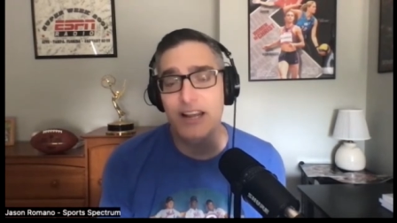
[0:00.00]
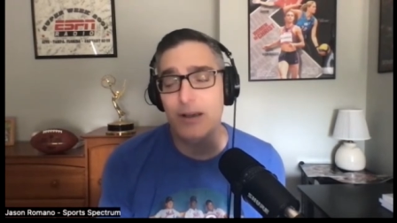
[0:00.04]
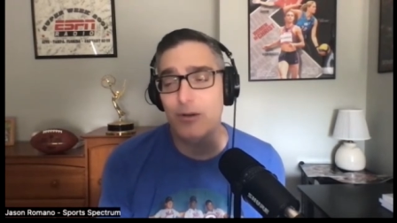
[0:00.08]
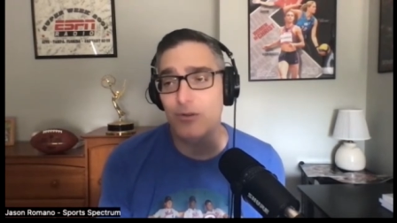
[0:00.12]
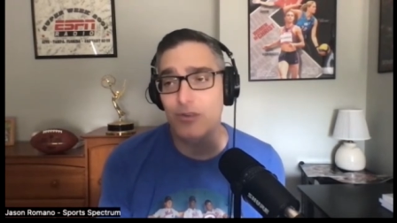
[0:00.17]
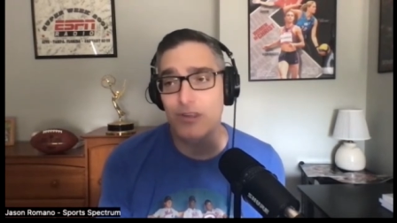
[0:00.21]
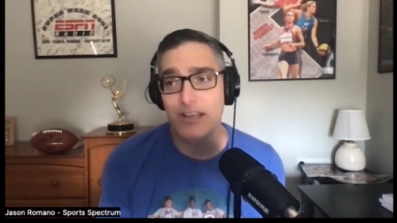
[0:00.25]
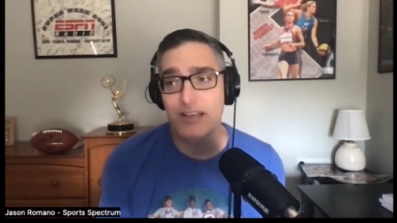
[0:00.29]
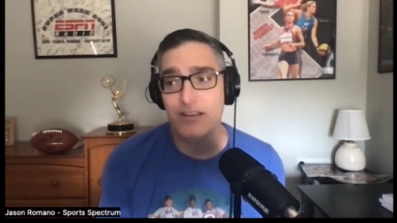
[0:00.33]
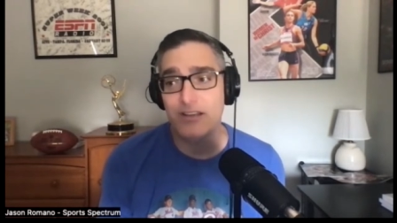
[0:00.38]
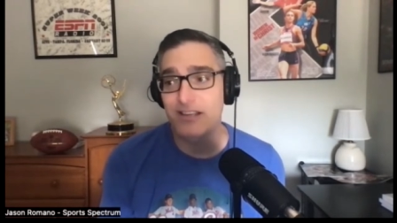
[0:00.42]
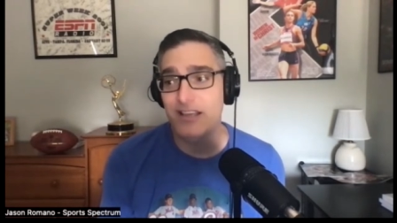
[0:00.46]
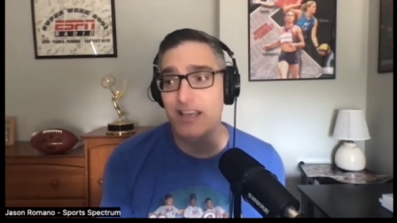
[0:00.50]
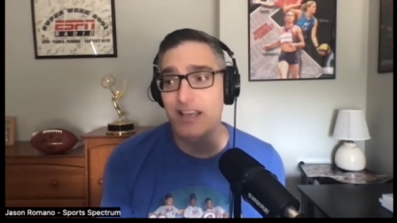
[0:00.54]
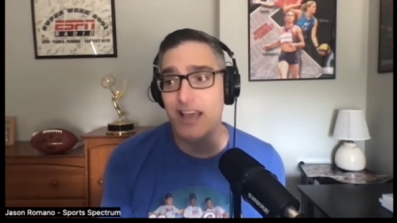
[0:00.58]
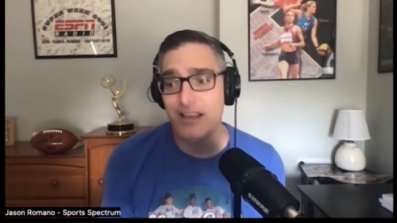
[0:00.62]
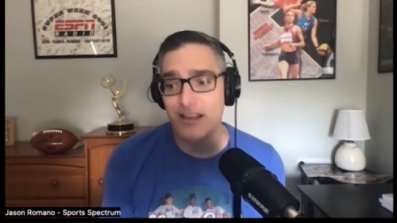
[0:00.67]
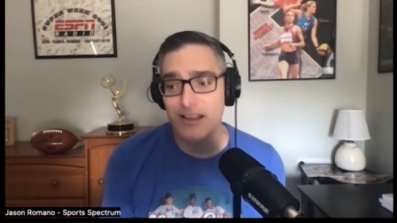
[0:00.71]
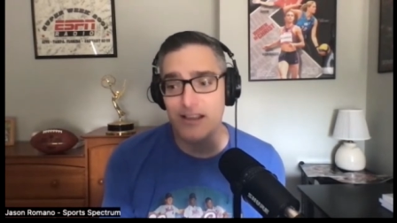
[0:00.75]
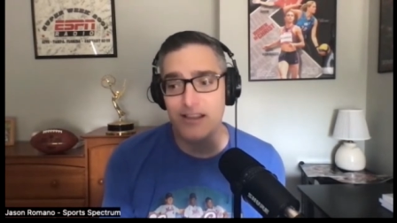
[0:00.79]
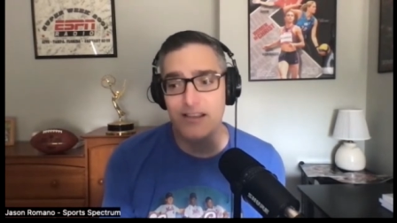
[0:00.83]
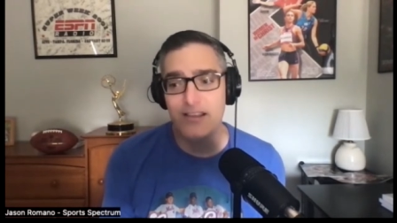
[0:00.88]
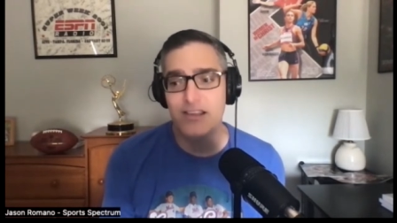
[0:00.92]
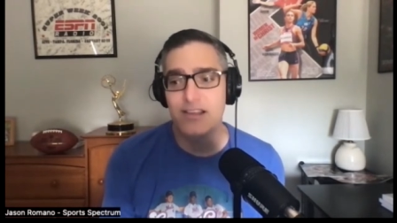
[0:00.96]
I was like,
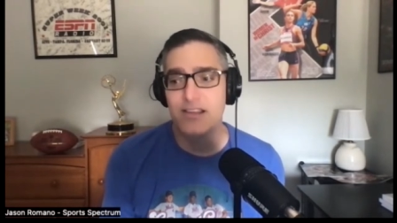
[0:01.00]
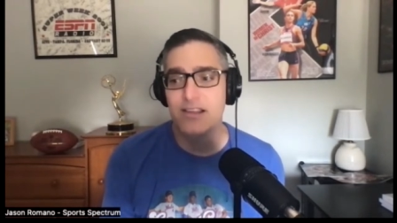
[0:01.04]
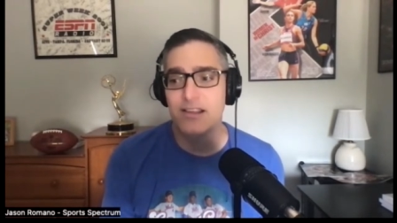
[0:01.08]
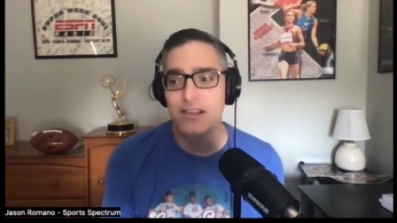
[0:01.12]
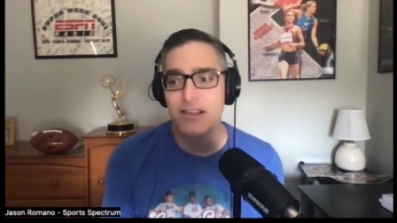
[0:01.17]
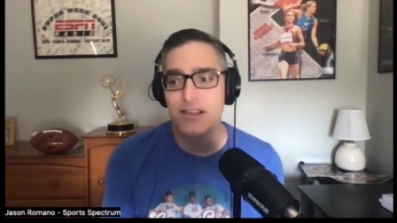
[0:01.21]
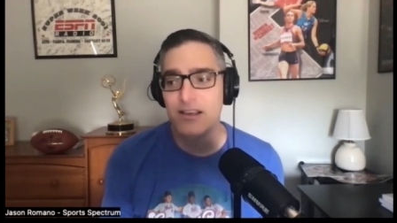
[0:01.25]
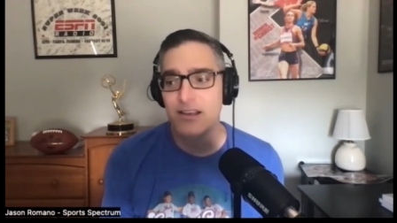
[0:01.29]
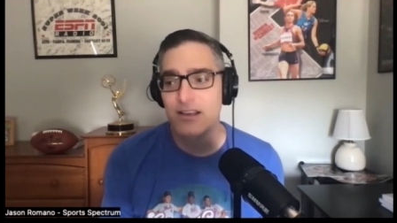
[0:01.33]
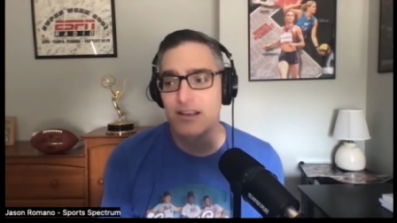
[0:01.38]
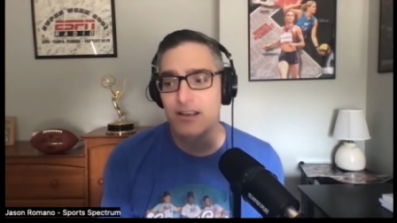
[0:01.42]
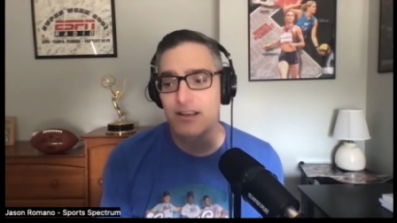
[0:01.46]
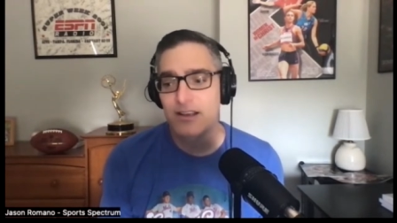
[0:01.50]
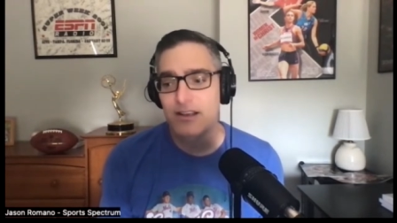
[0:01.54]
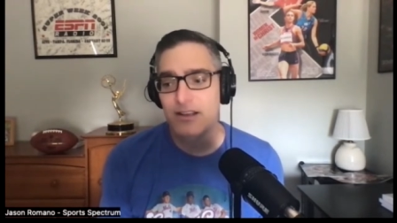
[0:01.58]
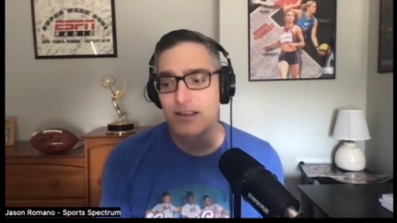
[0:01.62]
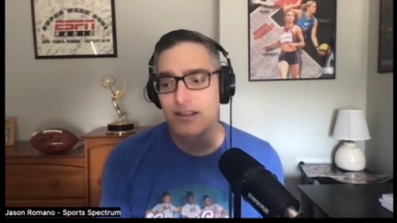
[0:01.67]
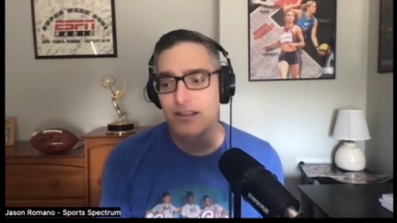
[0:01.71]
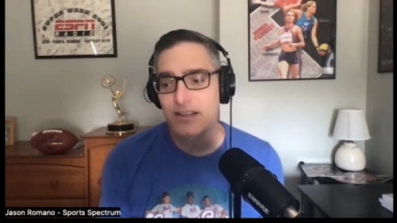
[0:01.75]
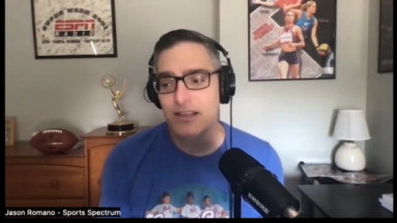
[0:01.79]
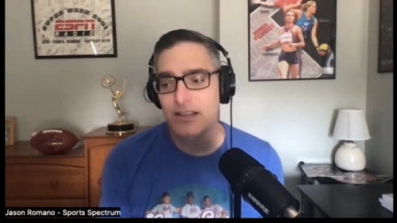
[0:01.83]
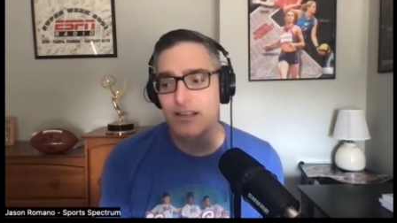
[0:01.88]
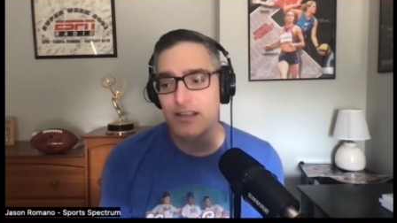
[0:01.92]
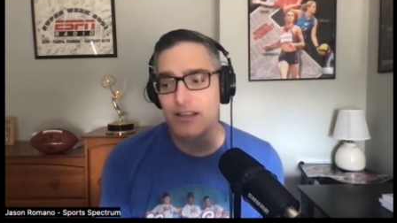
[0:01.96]
yes, this is
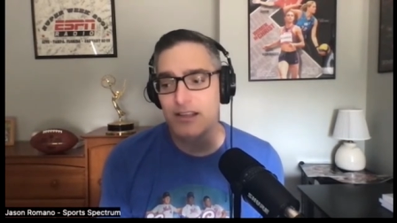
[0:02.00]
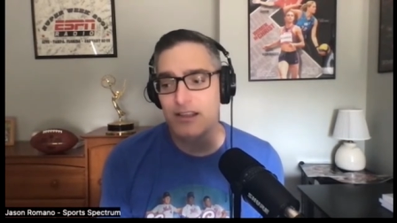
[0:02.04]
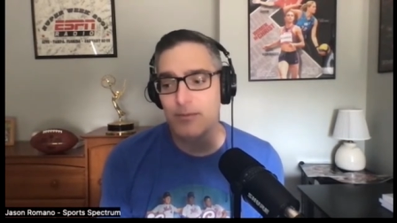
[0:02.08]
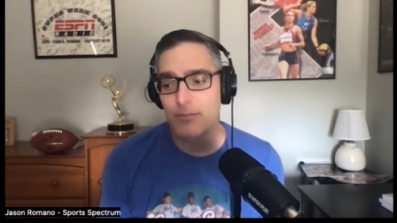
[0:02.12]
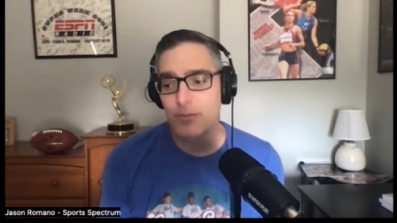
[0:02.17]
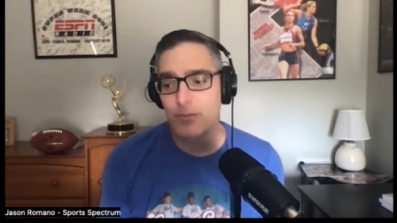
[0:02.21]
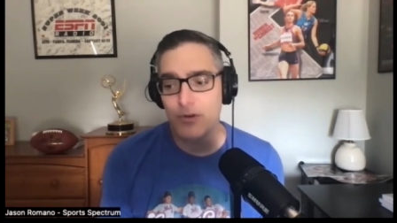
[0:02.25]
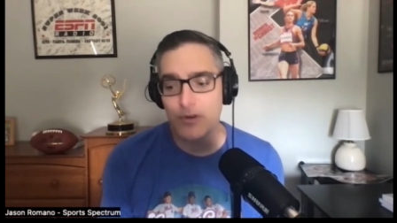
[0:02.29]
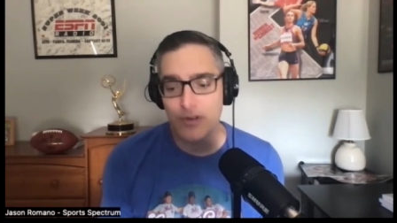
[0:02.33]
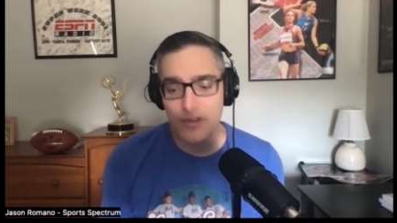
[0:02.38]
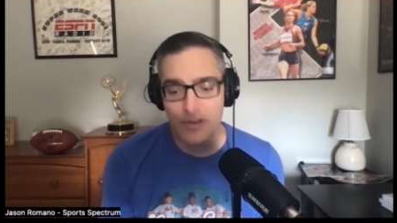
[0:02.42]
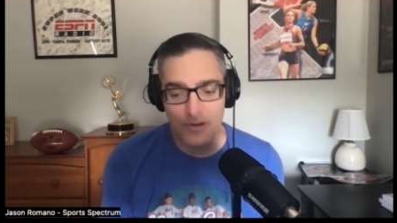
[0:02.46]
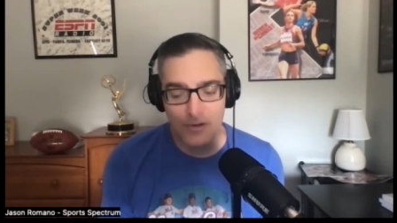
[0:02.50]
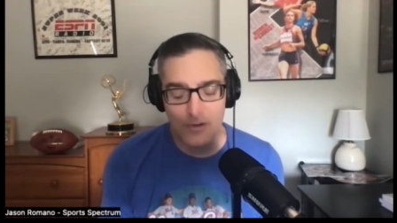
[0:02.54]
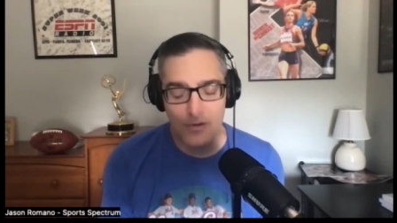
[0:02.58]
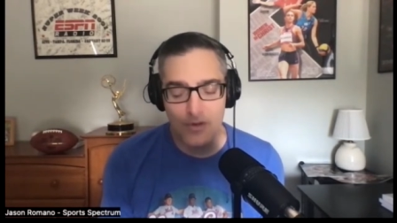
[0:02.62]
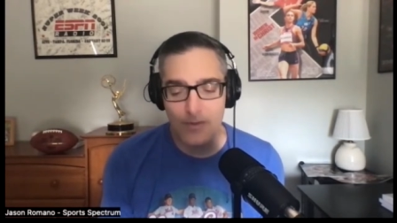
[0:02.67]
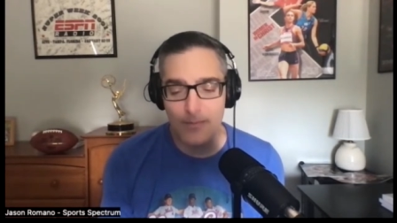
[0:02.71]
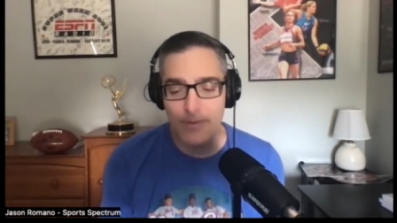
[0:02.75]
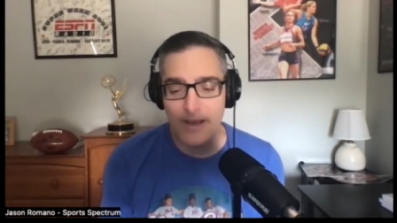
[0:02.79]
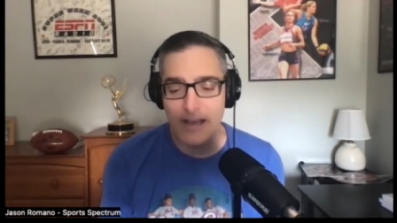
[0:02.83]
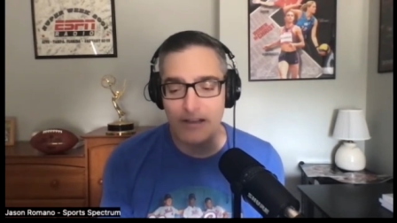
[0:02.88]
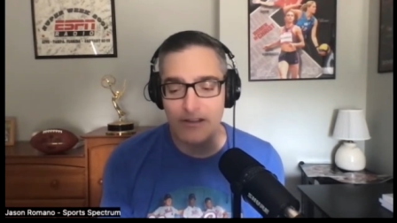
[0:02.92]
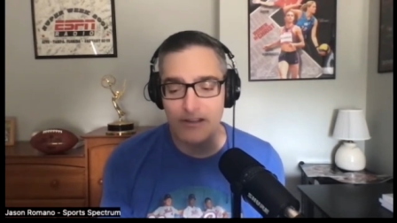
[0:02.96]
this is the person
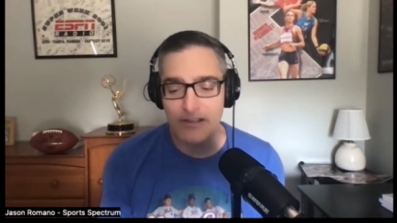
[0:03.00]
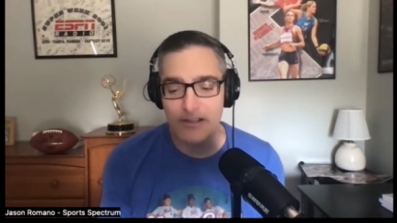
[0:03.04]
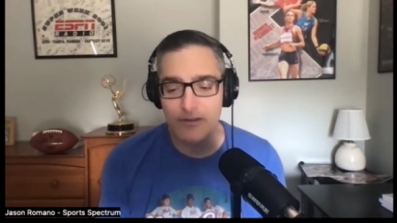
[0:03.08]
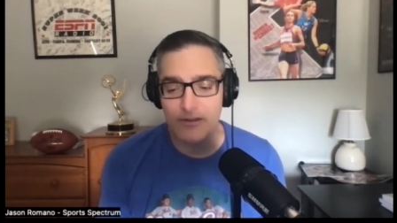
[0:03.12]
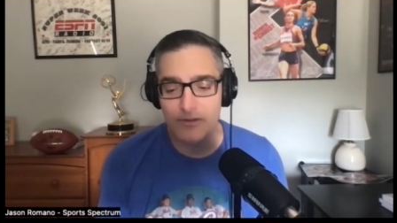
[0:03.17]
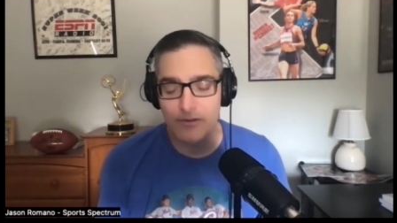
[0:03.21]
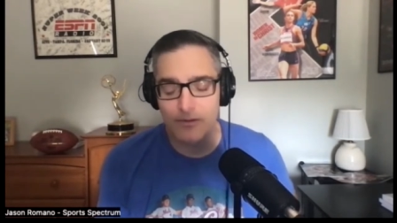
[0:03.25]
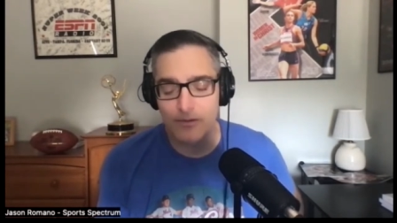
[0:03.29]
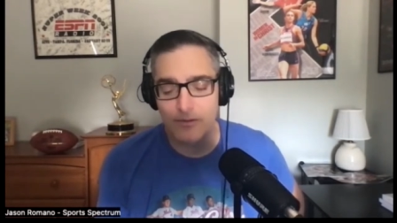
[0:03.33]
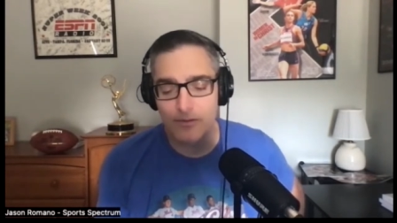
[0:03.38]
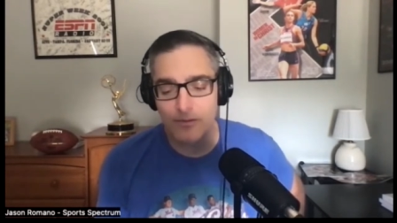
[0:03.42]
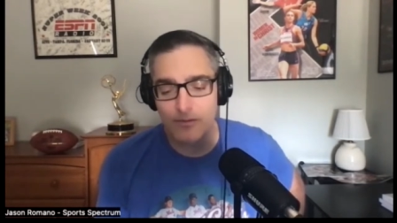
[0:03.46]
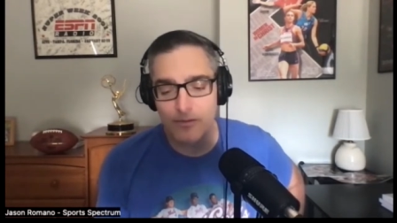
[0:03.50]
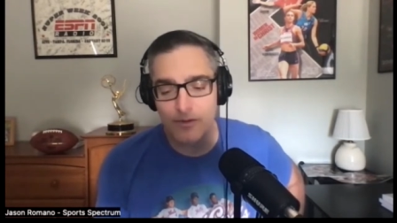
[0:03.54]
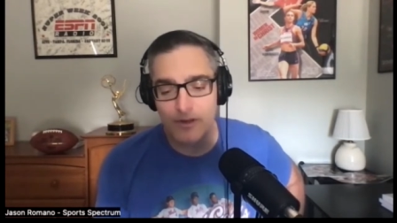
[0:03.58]
who's about to,